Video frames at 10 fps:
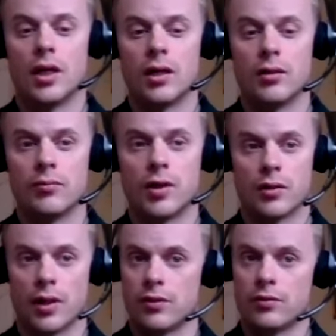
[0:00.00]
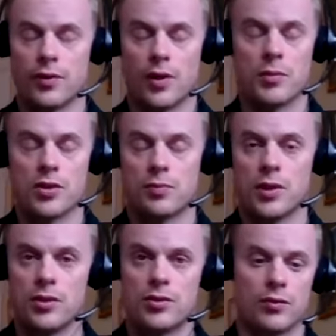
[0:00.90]
a lot of
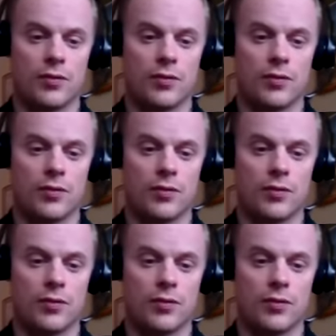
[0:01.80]
MSPs,